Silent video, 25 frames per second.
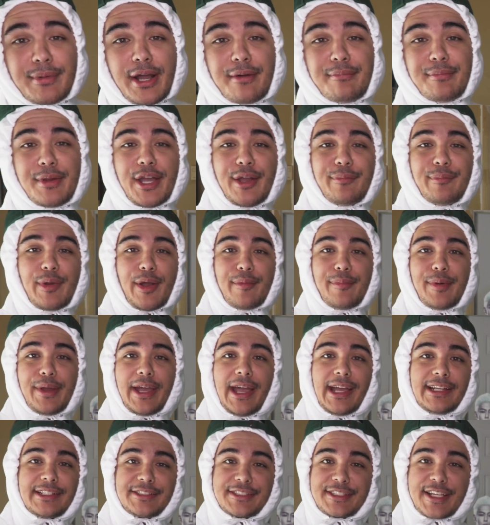My bad, my
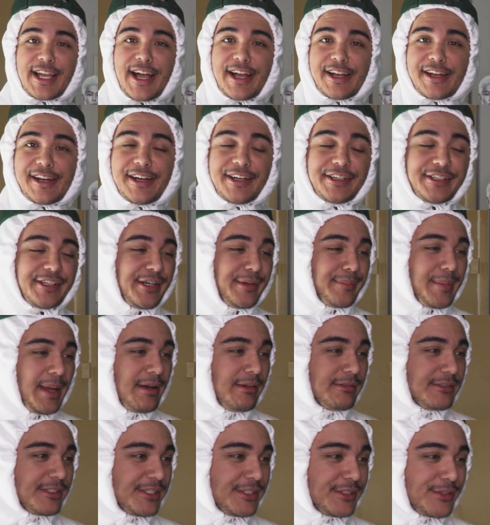bad. I just got caught up.
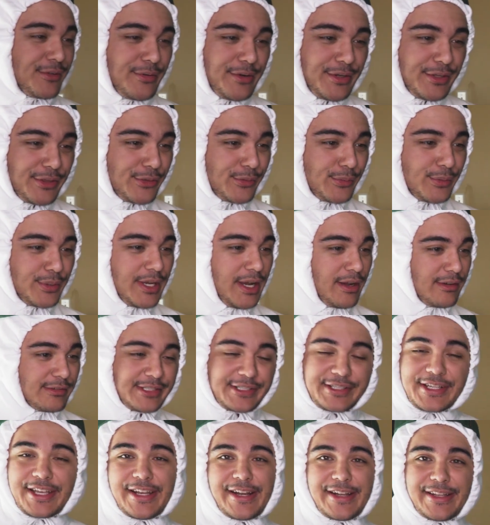I was just going through it. I was
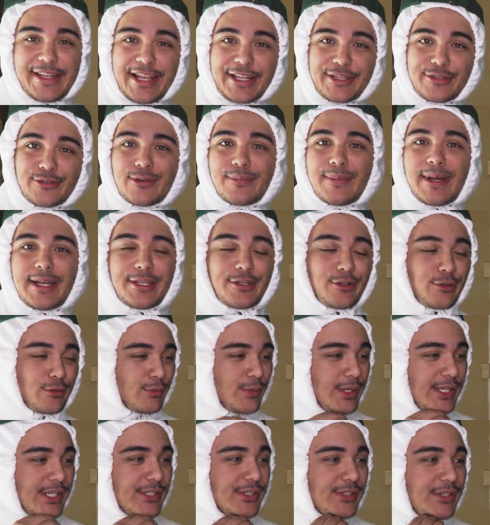just kind of like doing my little
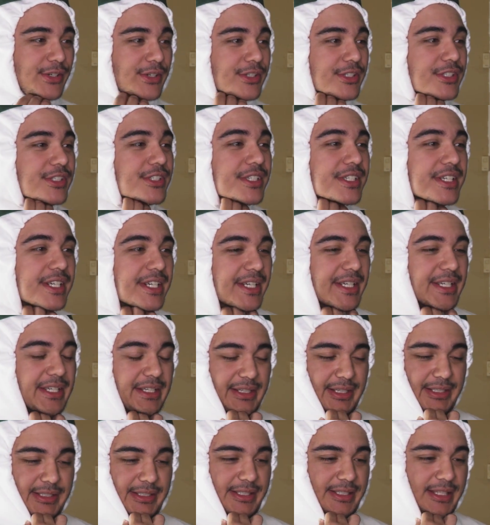research.
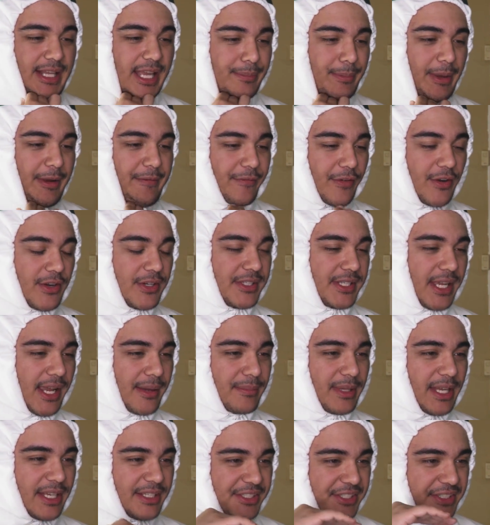Cause it's like my first
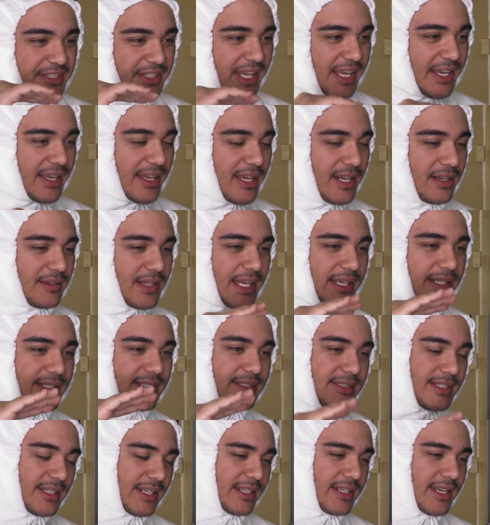time, like just like kind of like
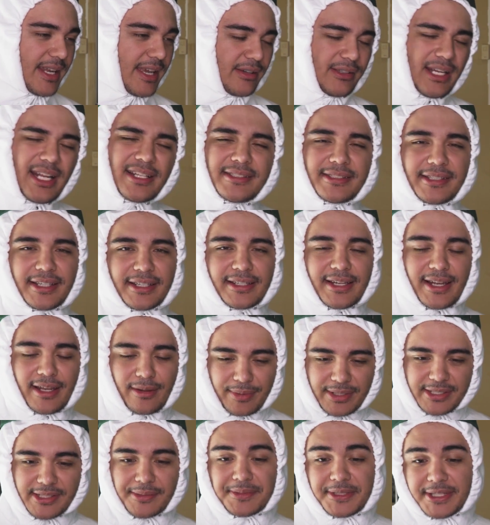sitting down, not sitting down
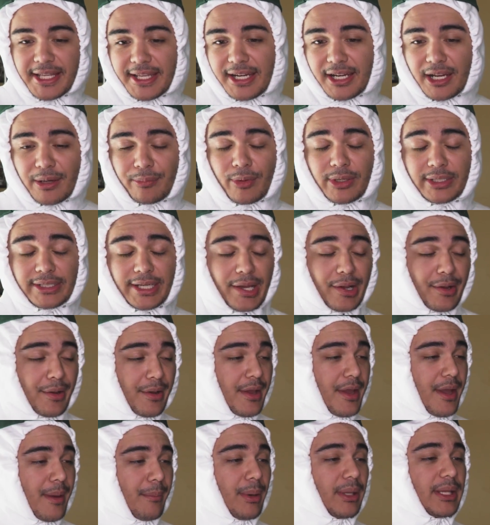because I'm standing up right now,
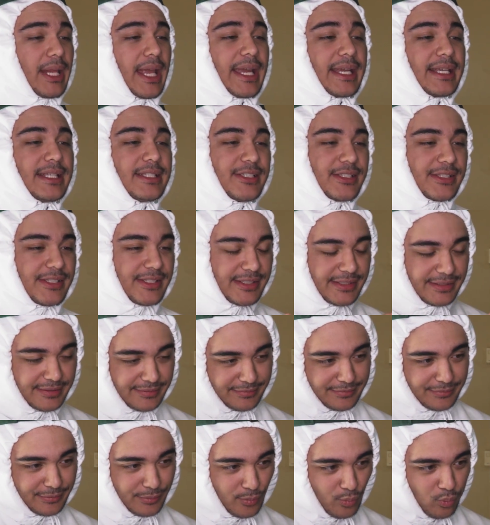but like just
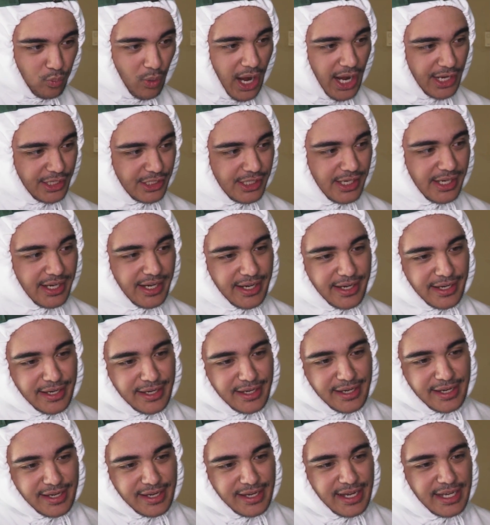
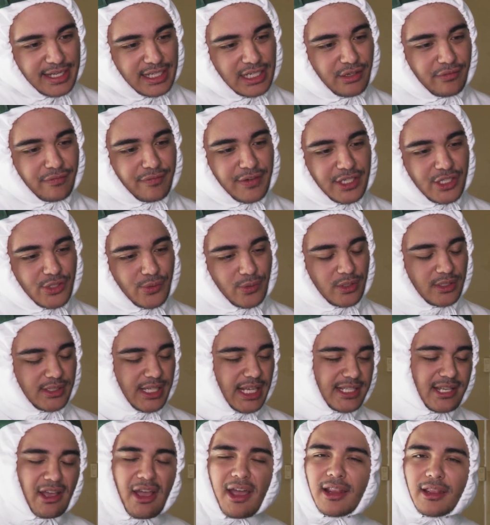watching individual.
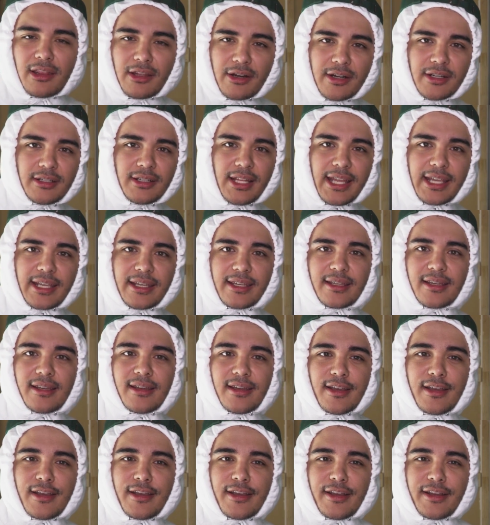That's how I learn like
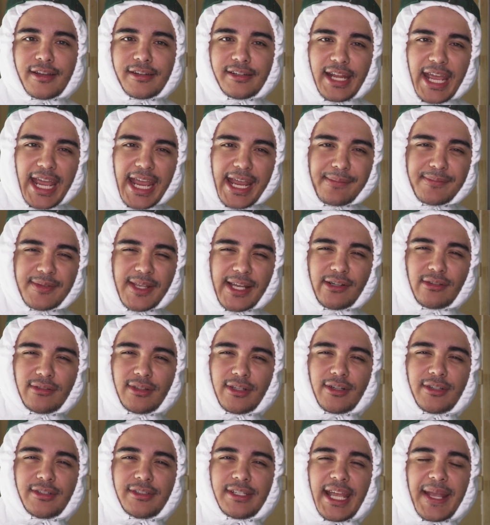names. I don't
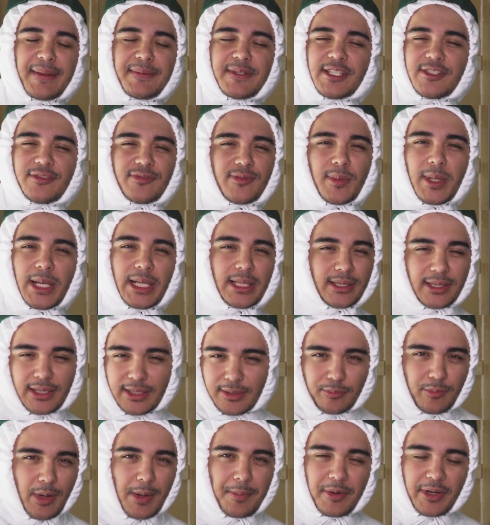learn names just from my
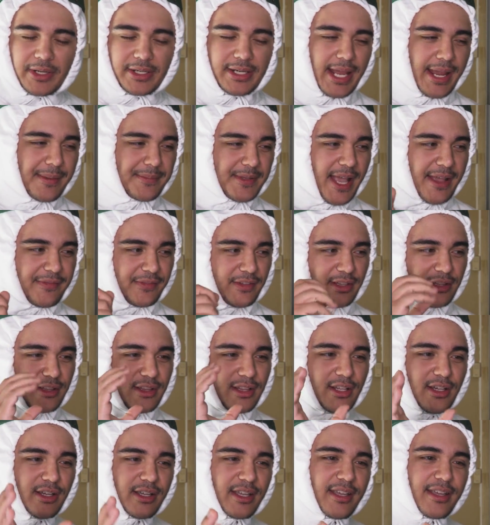remembering names. I have to
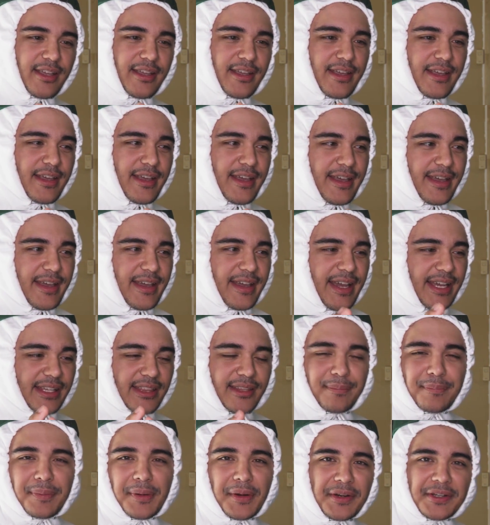look
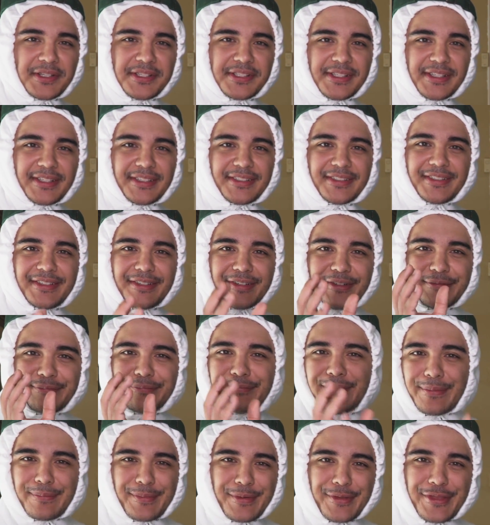at the person,
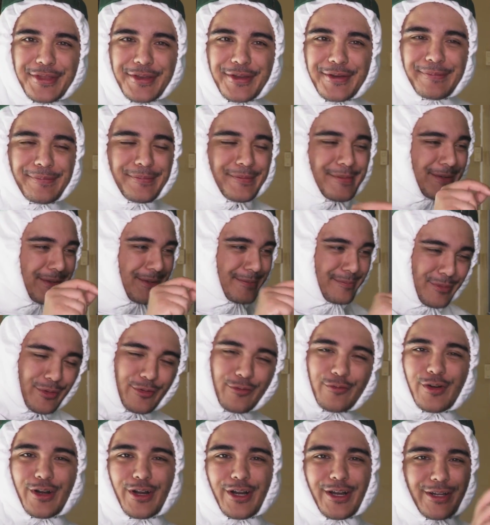remember them,
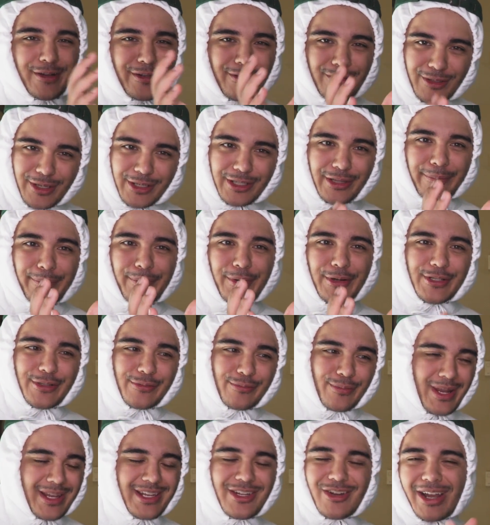move on, look at the
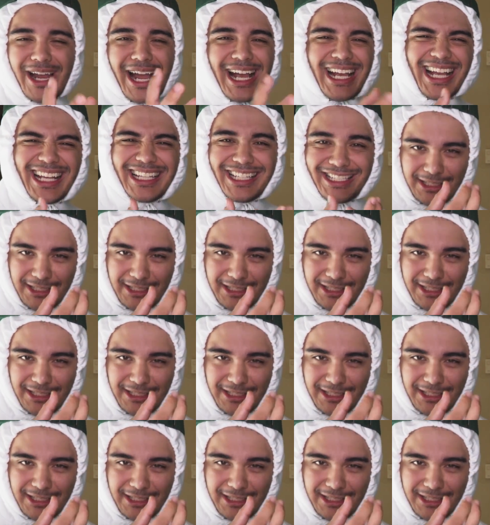person. You know, I, I